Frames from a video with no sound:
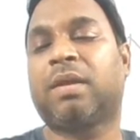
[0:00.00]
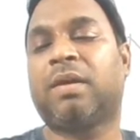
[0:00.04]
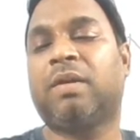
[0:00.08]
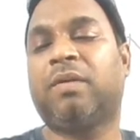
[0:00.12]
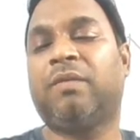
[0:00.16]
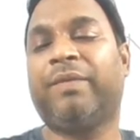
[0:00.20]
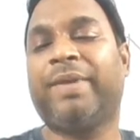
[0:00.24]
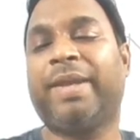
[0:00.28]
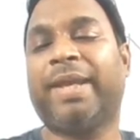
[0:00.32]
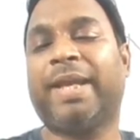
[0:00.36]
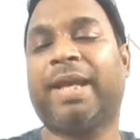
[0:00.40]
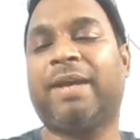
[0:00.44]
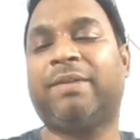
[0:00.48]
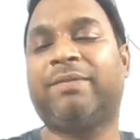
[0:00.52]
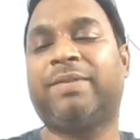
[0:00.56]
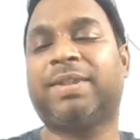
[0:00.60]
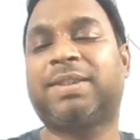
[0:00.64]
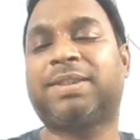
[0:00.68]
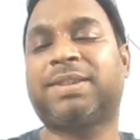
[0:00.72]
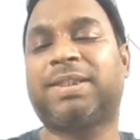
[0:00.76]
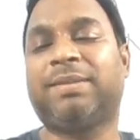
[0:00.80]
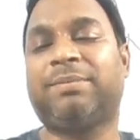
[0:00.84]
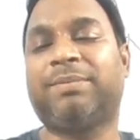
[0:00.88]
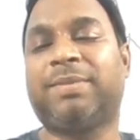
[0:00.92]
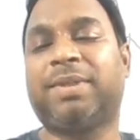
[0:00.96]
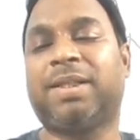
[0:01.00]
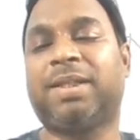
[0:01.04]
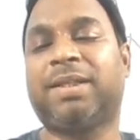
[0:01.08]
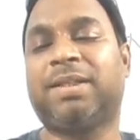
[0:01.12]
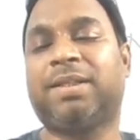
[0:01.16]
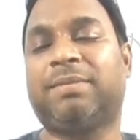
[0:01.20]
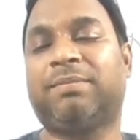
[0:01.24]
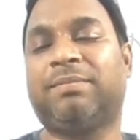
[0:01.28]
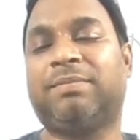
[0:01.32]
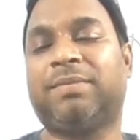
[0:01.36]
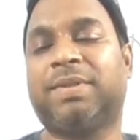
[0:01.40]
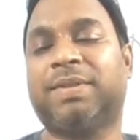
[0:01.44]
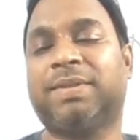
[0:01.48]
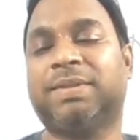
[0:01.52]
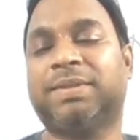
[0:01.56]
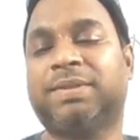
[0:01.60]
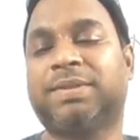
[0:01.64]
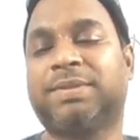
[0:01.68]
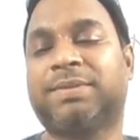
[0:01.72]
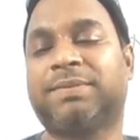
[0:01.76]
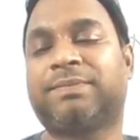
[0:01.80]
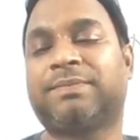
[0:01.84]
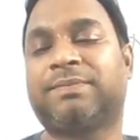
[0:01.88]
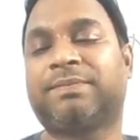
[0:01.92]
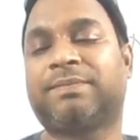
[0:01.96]
We have the similar
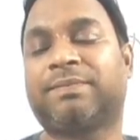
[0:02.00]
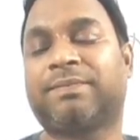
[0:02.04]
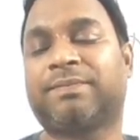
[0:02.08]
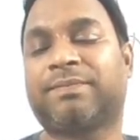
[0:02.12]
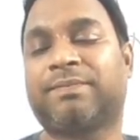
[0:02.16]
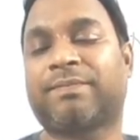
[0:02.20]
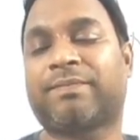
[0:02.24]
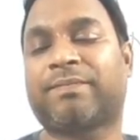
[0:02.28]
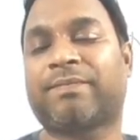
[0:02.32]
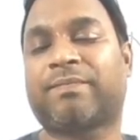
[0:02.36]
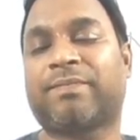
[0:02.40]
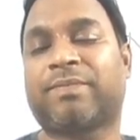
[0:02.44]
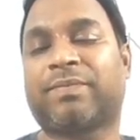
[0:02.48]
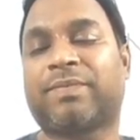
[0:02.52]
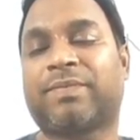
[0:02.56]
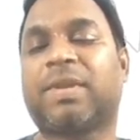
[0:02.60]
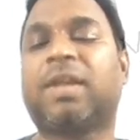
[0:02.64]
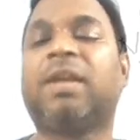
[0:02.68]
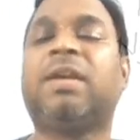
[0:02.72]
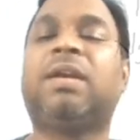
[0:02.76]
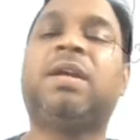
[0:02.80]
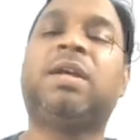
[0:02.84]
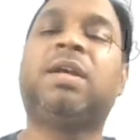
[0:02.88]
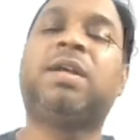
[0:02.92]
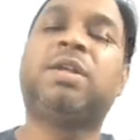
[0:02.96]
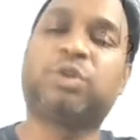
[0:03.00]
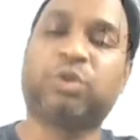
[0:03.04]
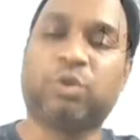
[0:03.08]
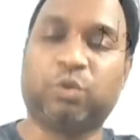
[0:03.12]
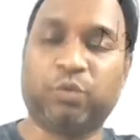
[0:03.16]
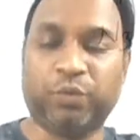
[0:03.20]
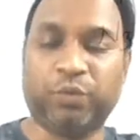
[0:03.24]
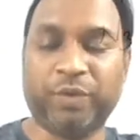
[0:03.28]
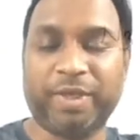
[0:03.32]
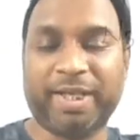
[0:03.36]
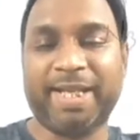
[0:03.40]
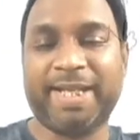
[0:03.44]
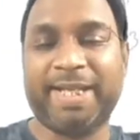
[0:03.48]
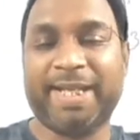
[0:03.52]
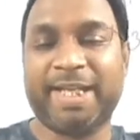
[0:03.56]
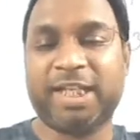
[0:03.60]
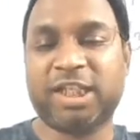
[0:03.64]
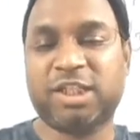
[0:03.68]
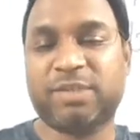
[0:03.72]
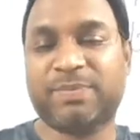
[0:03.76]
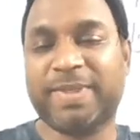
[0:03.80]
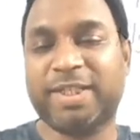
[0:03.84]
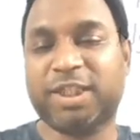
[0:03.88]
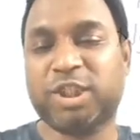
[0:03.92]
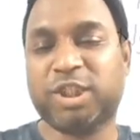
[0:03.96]
numbers. So we can
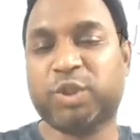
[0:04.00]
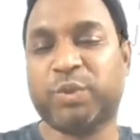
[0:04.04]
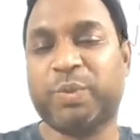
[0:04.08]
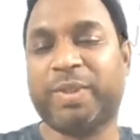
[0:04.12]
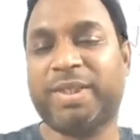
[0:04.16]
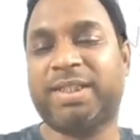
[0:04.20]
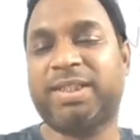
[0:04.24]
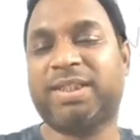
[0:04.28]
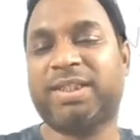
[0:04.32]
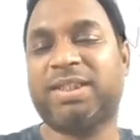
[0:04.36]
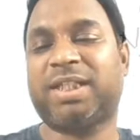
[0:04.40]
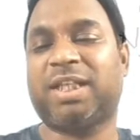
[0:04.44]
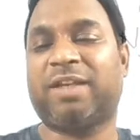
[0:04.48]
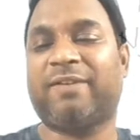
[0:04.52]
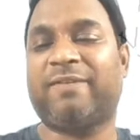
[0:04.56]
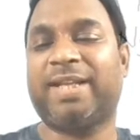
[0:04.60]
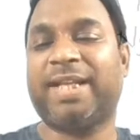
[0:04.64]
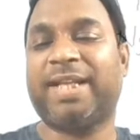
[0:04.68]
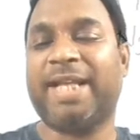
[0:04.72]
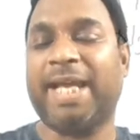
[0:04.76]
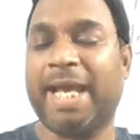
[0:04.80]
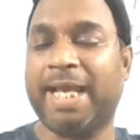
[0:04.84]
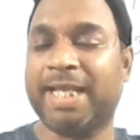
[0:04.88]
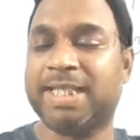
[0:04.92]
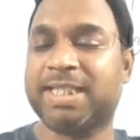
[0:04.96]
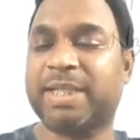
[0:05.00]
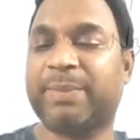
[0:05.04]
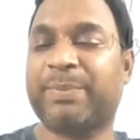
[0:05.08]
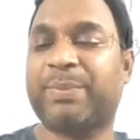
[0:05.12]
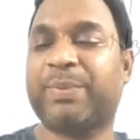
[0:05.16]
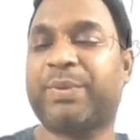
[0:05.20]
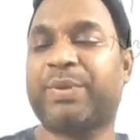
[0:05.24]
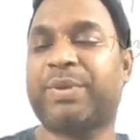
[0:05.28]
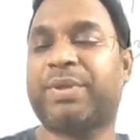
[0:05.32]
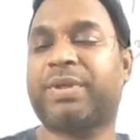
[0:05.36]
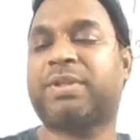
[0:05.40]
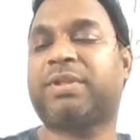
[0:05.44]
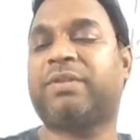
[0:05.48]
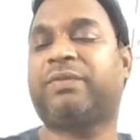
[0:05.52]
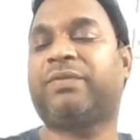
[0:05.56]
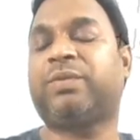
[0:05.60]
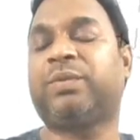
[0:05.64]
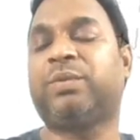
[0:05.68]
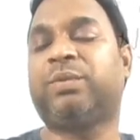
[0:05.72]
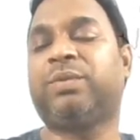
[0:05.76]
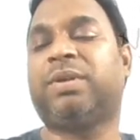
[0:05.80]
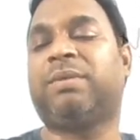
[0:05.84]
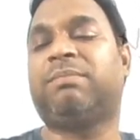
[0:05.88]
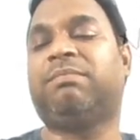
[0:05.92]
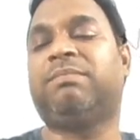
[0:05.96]
express 27 as a product of two
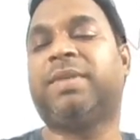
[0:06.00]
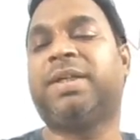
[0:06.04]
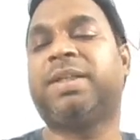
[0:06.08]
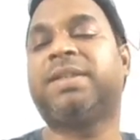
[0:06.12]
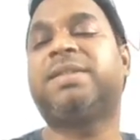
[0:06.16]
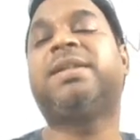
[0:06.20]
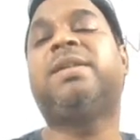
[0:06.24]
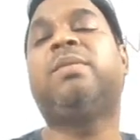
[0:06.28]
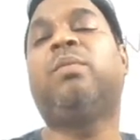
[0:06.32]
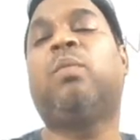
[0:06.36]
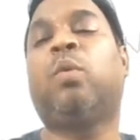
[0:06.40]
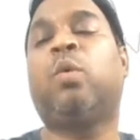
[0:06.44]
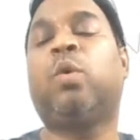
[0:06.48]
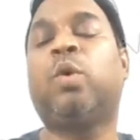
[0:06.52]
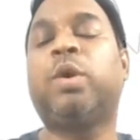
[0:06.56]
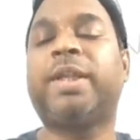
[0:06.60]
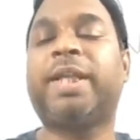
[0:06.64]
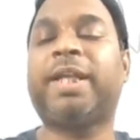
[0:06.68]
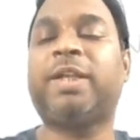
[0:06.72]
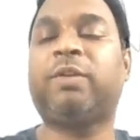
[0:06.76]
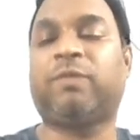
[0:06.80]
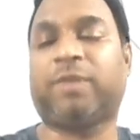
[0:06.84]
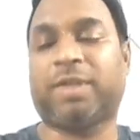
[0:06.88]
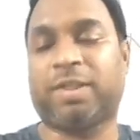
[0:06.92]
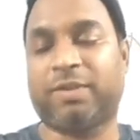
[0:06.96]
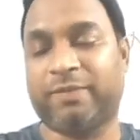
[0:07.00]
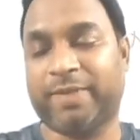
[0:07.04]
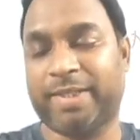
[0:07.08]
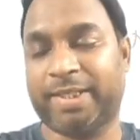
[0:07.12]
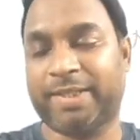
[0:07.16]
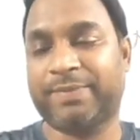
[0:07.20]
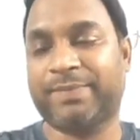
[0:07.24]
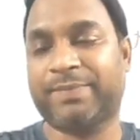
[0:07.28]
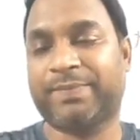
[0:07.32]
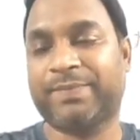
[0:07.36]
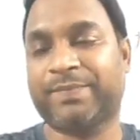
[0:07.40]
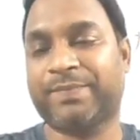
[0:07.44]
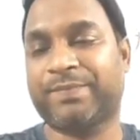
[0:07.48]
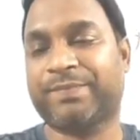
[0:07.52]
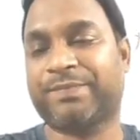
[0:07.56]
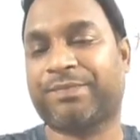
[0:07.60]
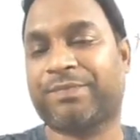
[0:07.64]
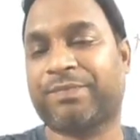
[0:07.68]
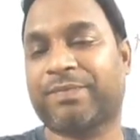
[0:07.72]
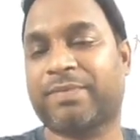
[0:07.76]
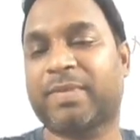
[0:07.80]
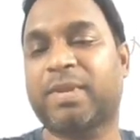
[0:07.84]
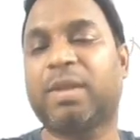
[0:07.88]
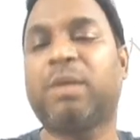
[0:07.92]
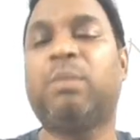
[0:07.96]
numbers in more than one way.
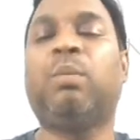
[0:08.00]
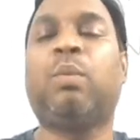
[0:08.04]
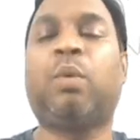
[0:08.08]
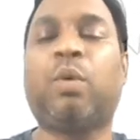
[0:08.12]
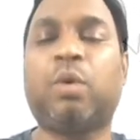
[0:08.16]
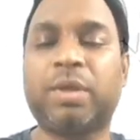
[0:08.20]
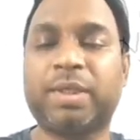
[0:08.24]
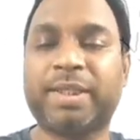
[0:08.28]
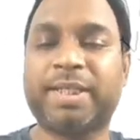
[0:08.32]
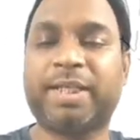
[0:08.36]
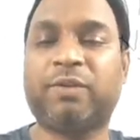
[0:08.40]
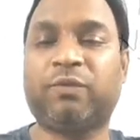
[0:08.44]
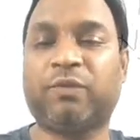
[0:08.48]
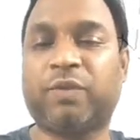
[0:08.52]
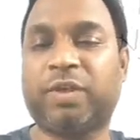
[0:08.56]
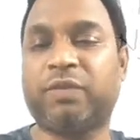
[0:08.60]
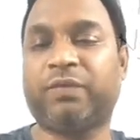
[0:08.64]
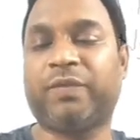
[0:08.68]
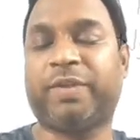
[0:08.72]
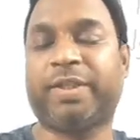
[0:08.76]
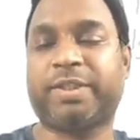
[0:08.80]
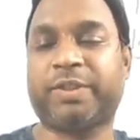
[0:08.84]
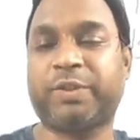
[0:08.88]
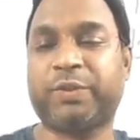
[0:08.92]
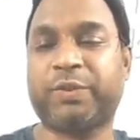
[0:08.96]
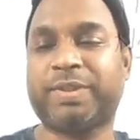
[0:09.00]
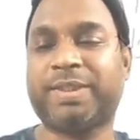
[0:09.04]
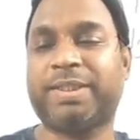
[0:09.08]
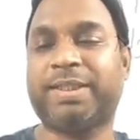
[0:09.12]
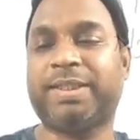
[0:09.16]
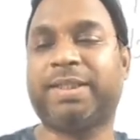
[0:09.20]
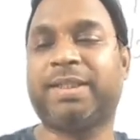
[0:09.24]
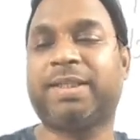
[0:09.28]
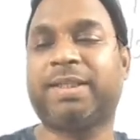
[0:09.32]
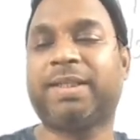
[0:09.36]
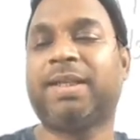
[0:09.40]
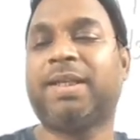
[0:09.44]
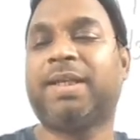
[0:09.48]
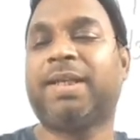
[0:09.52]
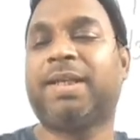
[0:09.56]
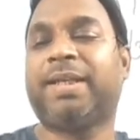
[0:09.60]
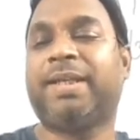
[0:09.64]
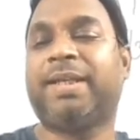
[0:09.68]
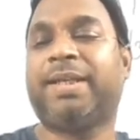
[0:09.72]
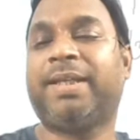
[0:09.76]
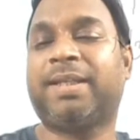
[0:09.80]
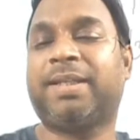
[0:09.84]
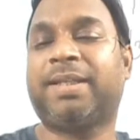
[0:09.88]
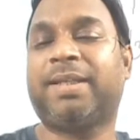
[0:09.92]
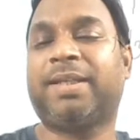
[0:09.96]
More than one way. You see,
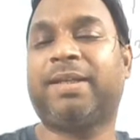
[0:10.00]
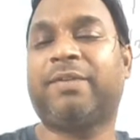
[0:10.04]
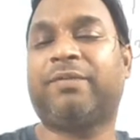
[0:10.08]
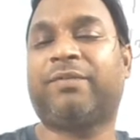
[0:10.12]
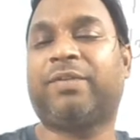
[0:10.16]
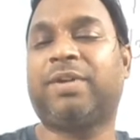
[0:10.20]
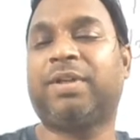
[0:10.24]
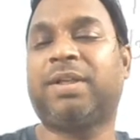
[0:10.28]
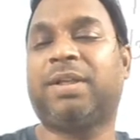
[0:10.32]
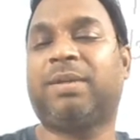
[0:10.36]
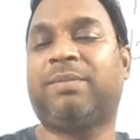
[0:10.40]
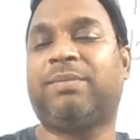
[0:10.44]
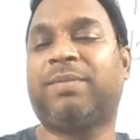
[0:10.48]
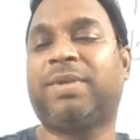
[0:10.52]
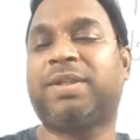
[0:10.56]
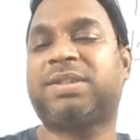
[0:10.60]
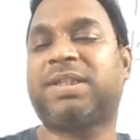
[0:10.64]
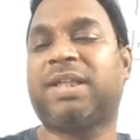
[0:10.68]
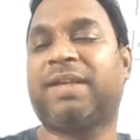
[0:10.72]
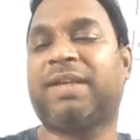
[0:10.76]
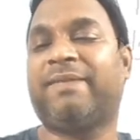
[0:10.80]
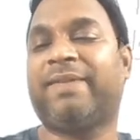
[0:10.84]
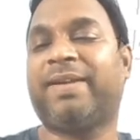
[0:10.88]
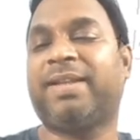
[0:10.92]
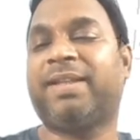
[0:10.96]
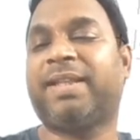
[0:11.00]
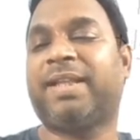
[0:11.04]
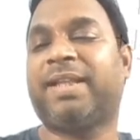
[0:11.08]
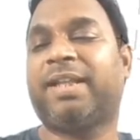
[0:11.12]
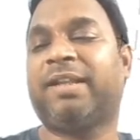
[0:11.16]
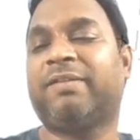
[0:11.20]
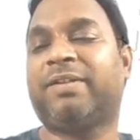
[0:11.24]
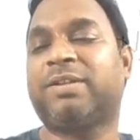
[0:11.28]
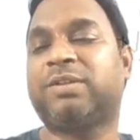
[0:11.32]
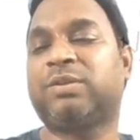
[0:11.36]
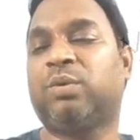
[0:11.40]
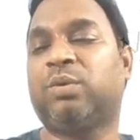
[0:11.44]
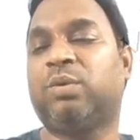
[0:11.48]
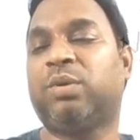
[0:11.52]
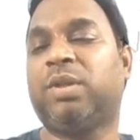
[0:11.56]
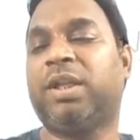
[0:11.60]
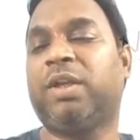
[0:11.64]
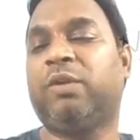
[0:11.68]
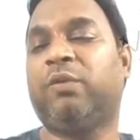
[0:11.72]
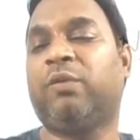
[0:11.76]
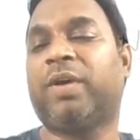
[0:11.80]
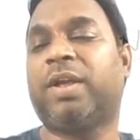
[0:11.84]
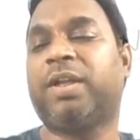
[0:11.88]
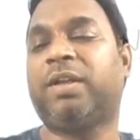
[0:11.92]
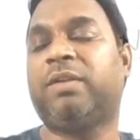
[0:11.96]
here for number 7, there was only
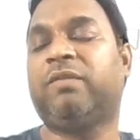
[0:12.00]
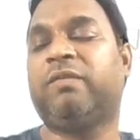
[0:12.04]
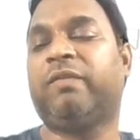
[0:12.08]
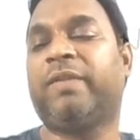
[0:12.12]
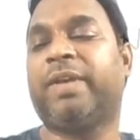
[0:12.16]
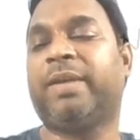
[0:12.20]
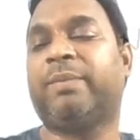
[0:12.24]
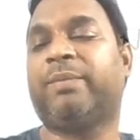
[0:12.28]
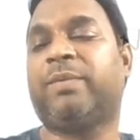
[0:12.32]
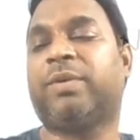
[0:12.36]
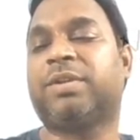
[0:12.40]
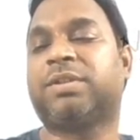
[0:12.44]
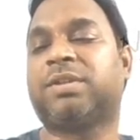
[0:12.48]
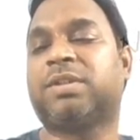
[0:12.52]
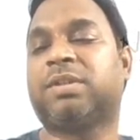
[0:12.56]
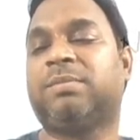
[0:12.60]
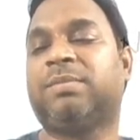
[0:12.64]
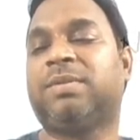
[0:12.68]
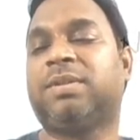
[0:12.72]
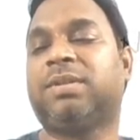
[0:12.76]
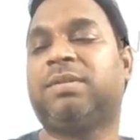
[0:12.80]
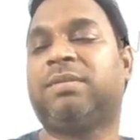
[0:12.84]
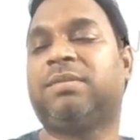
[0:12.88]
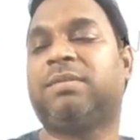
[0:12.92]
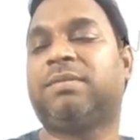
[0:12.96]
one way possible.